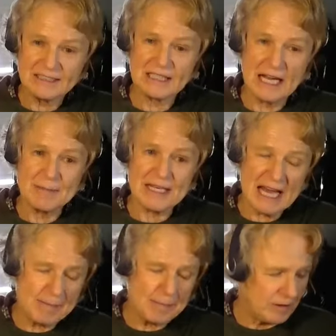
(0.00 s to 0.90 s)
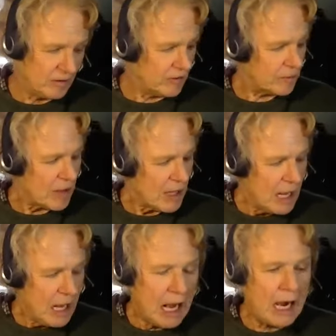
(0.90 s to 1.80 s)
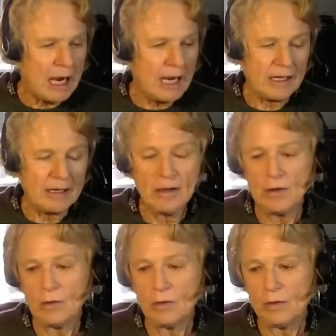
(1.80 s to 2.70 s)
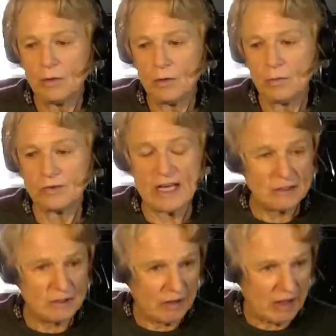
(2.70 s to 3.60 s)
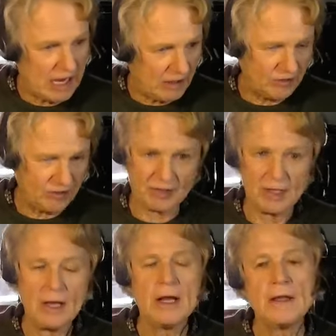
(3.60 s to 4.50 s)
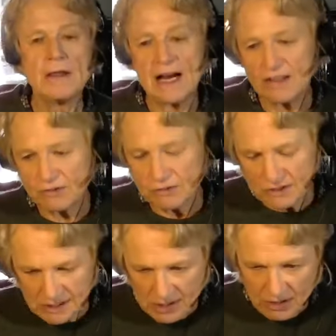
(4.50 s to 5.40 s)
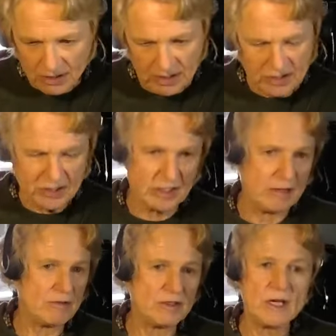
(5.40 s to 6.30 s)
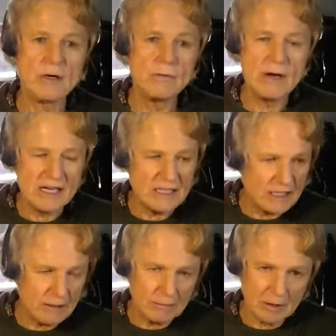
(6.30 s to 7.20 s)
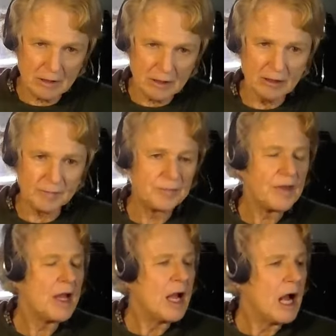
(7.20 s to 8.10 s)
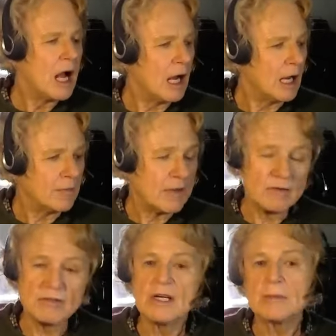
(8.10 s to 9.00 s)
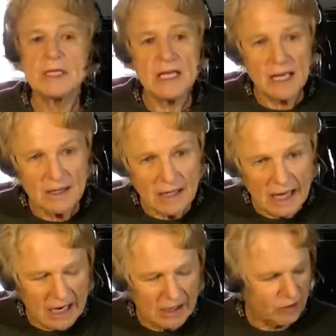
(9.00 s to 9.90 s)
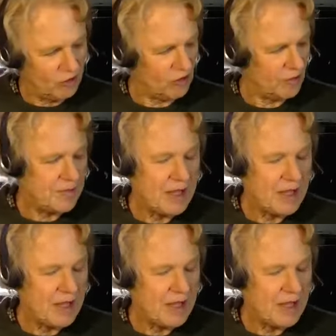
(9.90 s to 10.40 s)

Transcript: yeah. time it happened, I was out of the house. The house was locked. There was no radio on. Um, there was nobody in the house.